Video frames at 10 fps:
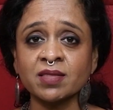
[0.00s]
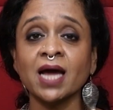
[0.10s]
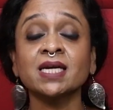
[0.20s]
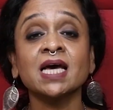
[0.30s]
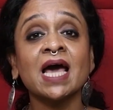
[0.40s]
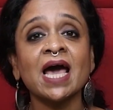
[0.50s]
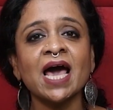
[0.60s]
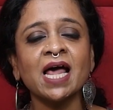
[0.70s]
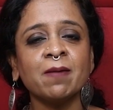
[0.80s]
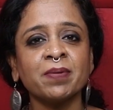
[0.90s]
that,
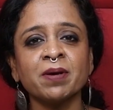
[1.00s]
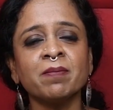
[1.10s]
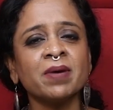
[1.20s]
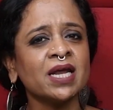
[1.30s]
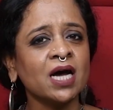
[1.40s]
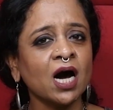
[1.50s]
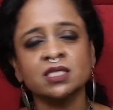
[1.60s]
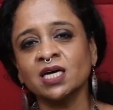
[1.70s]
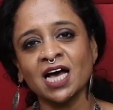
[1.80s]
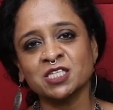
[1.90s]
help him in
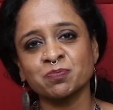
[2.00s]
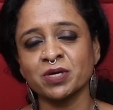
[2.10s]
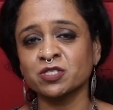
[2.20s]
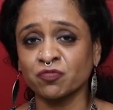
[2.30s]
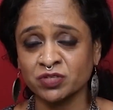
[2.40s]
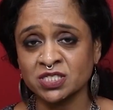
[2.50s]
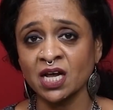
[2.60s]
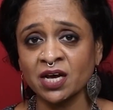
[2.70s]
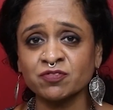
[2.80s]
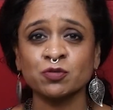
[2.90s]
other aspects of his
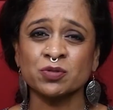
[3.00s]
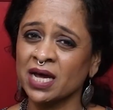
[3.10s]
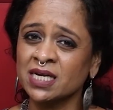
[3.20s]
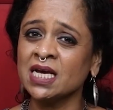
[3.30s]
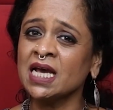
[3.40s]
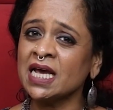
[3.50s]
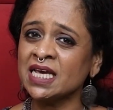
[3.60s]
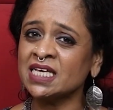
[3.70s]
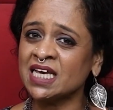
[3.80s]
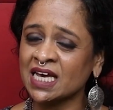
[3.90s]
life so that
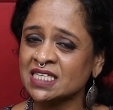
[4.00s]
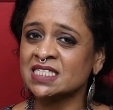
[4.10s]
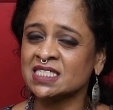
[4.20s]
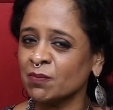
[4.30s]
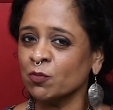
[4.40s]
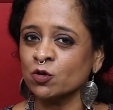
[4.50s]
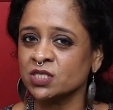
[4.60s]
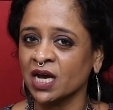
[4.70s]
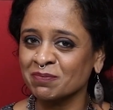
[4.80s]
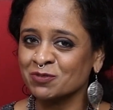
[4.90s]
he gets some more
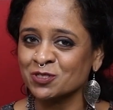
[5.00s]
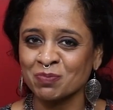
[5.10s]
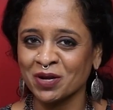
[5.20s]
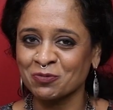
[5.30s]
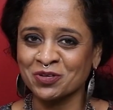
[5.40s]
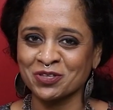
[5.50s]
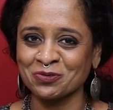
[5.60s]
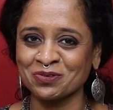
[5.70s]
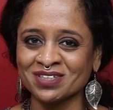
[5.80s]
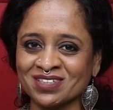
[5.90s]
time to spend with
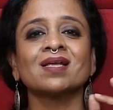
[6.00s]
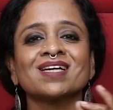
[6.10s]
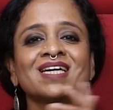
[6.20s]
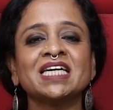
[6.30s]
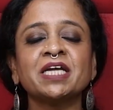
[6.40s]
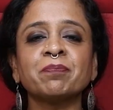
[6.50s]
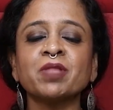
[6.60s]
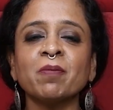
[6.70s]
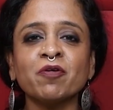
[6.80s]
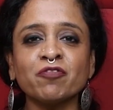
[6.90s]
you. Tip number